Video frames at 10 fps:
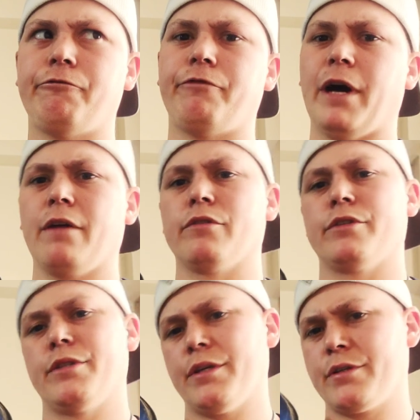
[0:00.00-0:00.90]
5 or
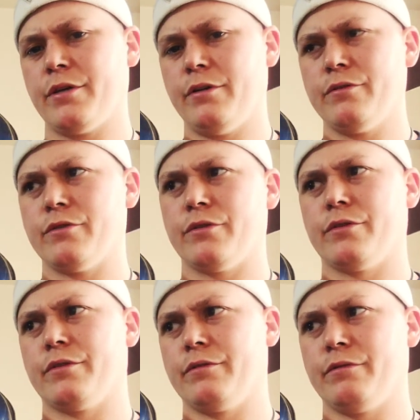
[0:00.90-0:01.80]
6 coats,
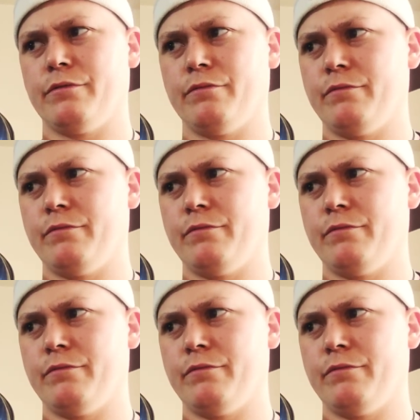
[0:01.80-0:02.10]
or